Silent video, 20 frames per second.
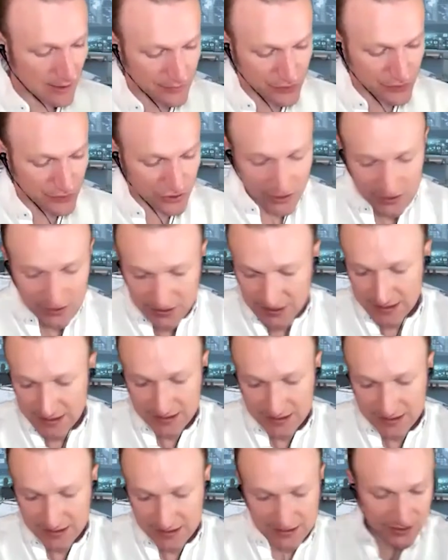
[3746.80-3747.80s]
just
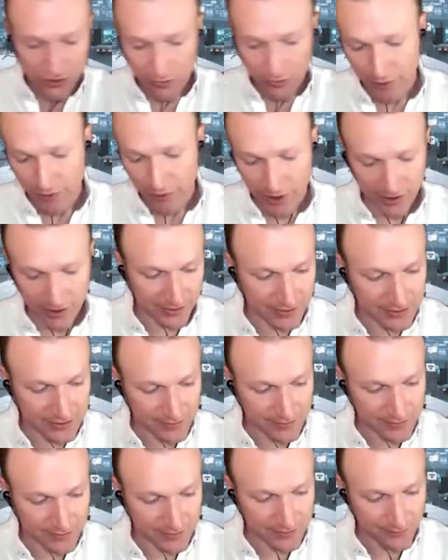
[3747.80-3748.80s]
these digital
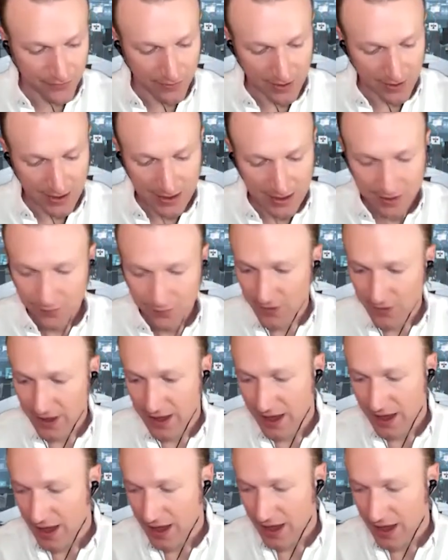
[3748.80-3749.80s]
products, if
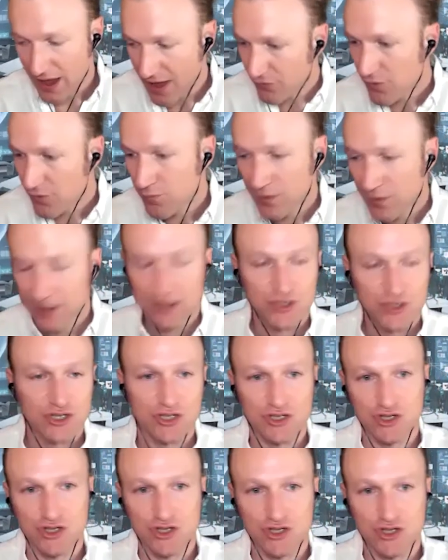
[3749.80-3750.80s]
everybody
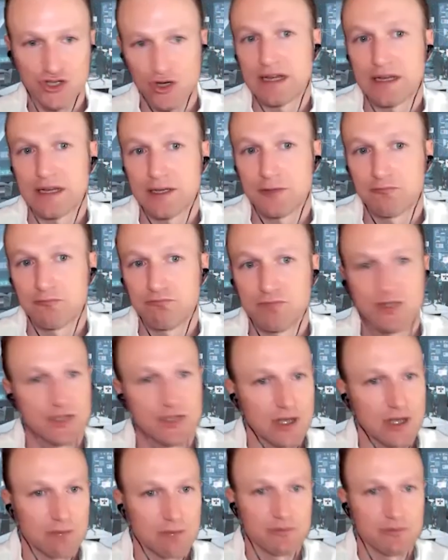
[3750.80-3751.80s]
just donated
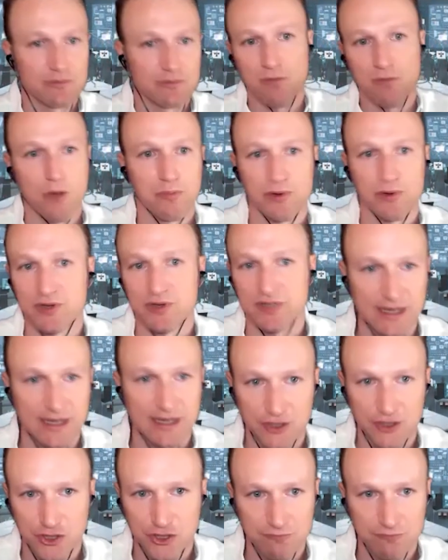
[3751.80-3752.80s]
some small
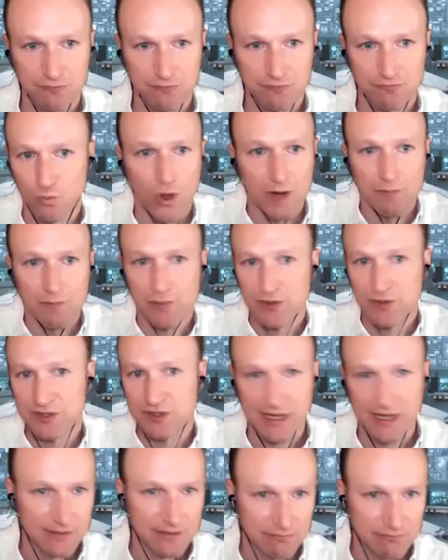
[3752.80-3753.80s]
percentage
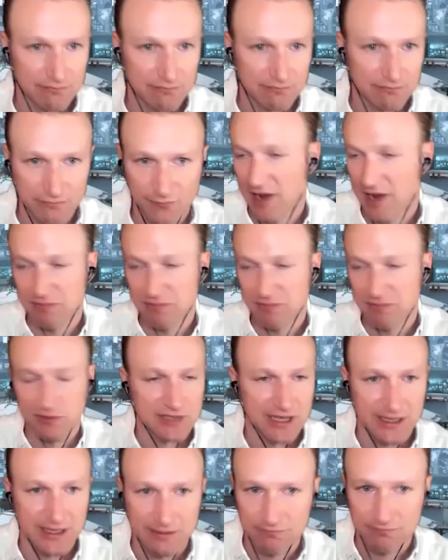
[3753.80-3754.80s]
1%,
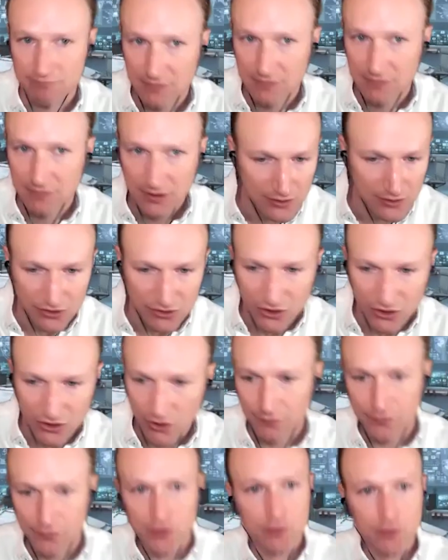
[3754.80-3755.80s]
5%, you
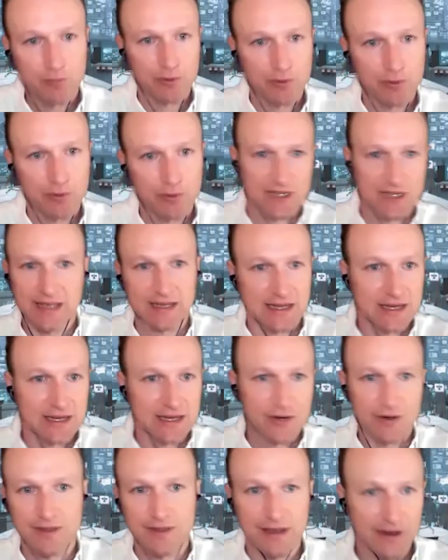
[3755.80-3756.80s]
know, a few percent
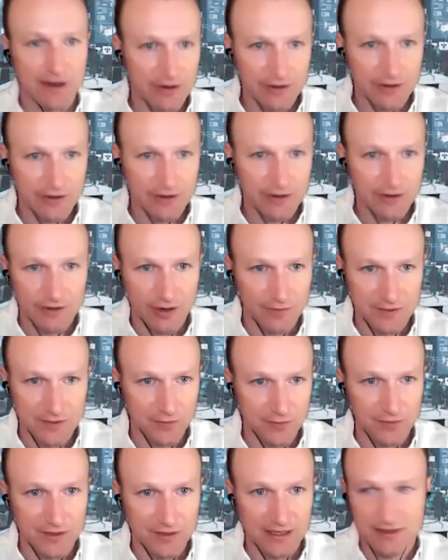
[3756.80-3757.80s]
here and there,
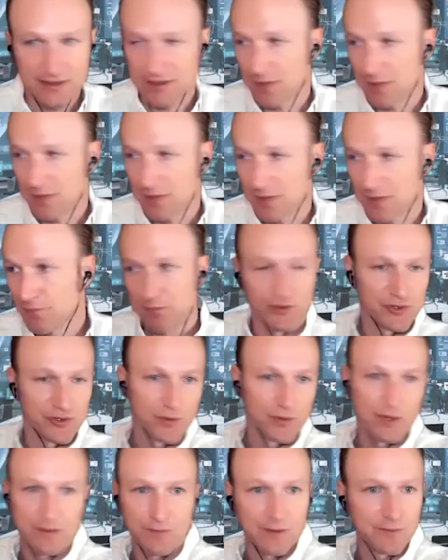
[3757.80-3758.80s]
different things. Some people
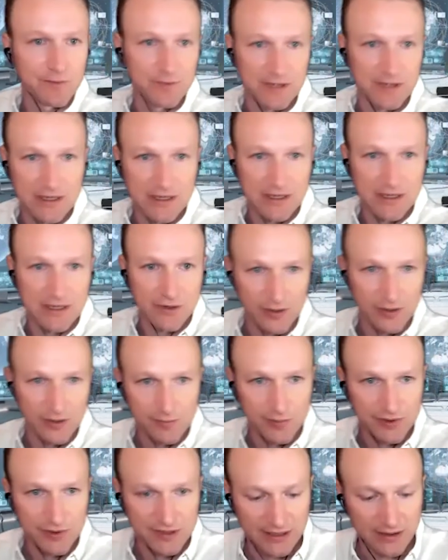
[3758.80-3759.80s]
doing 50 or
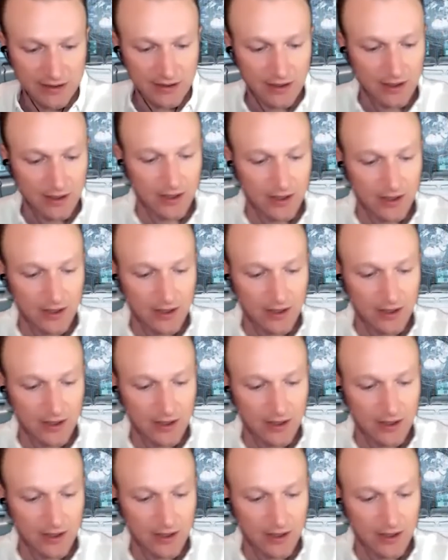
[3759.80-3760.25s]
100%